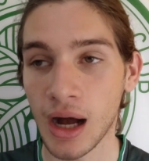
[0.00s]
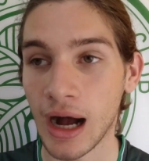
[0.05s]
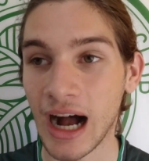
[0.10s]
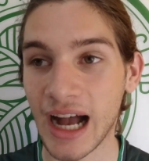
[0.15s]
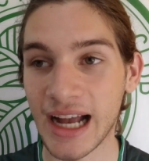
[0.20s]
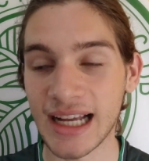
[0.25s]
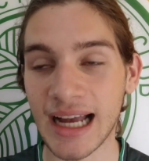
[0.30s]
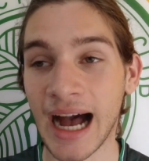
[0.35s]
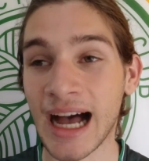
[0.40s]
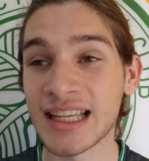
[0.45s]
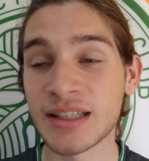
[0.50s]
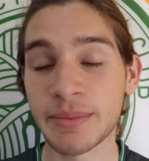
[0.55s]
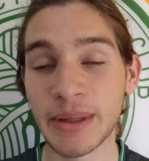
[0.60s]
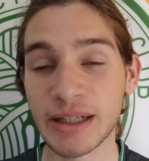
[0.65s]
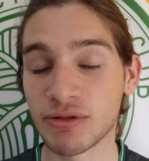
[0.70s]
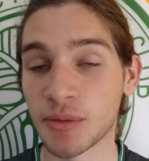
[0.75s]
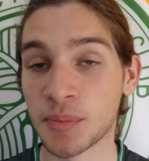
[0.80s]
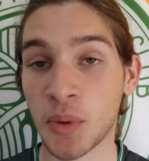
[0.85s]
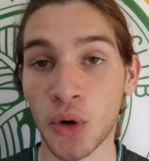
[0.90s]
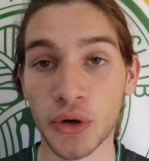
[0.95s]
It hasn't been
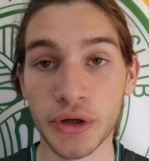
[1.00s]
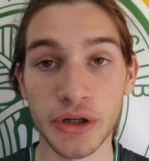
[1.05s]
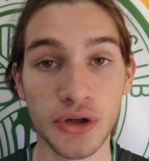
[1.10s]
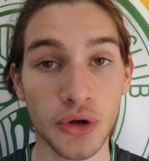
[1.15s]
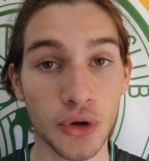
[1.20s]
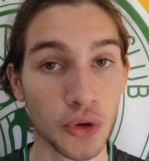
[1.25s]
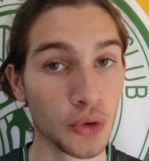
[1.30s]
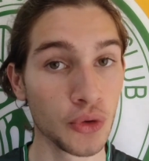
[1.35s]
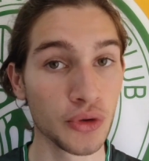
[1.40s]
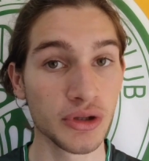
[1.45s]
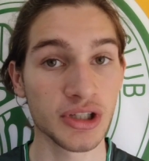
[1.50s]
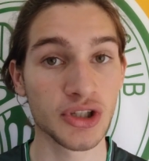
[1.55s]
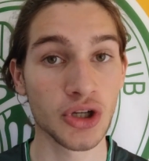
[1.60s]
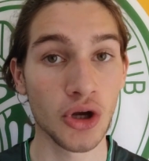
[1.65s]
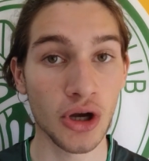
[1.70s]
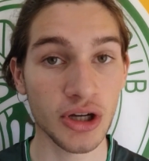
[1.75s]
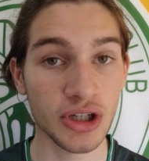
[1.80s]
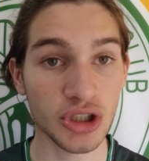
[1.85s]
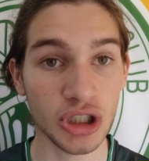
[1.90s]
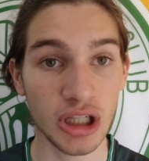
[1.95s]
reported who the
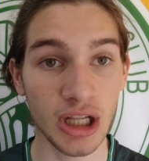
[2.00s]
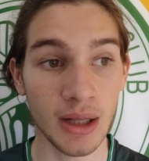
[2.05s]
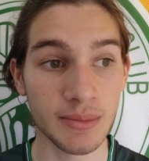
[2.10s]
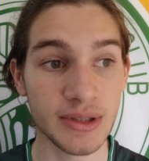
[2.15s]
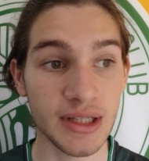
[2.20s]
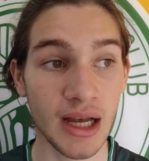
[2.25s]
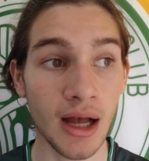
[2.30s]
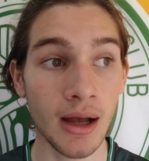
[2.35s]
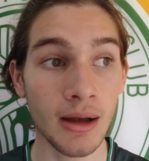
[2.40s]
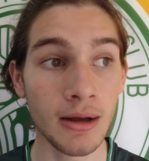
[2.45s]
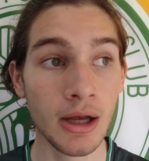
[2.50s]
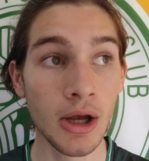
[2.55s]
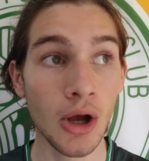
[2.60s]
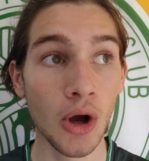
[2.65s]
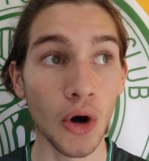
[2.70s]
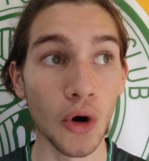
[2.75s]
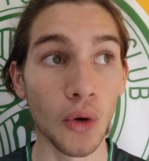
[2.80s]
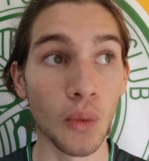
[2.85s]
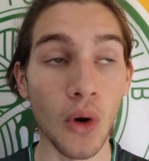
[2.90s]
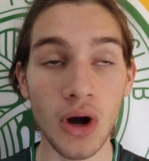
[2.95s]
Turkish clubs are
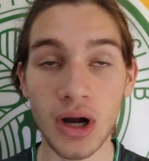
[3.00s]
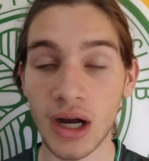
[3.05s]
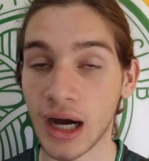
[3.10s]
or what